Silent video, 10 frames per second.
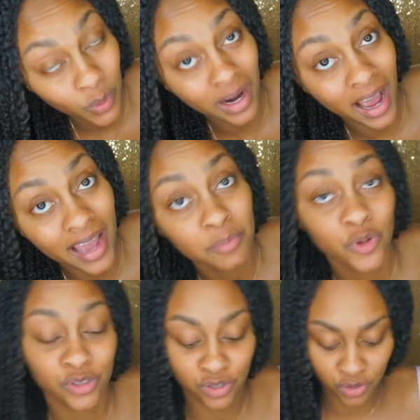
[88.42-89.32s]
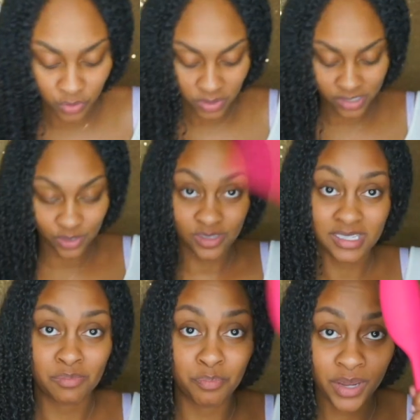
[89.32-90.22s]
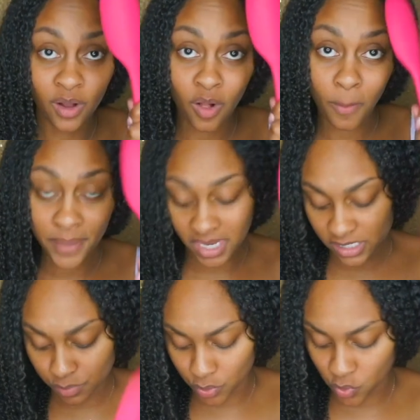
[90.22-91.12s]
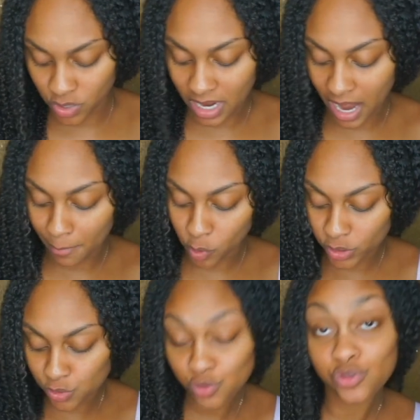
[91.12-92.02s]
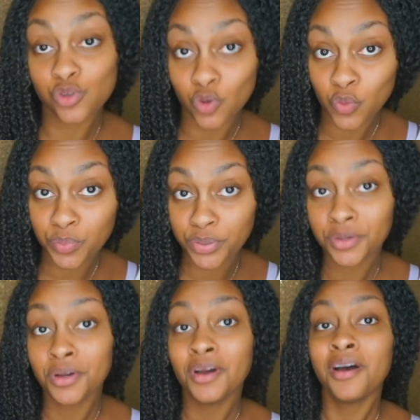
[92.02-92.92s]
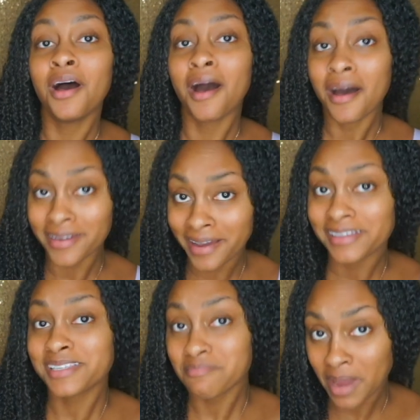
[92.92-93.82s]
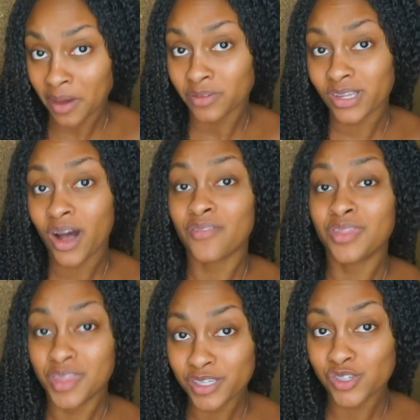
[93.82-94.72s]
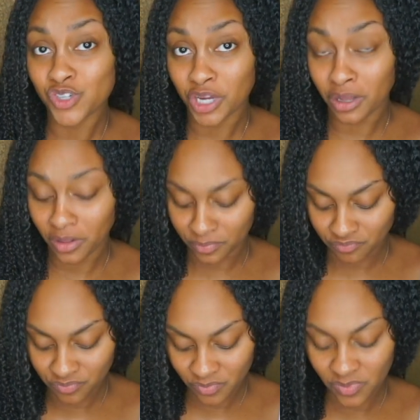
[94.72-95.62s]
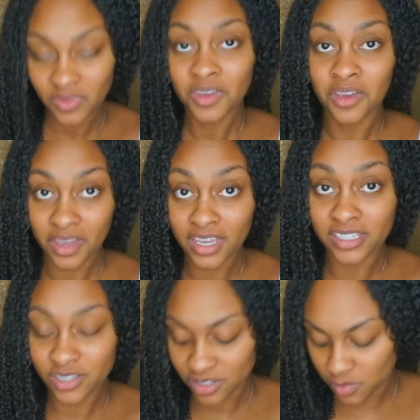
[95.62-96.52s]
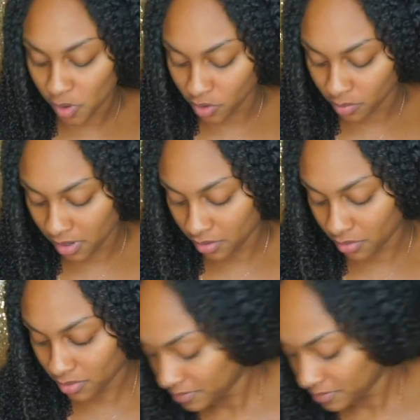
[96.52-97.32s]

what I'm going to do is use this big old pink spoon, and I'm going to scoop a nice amount of this gel into the smaller bottle.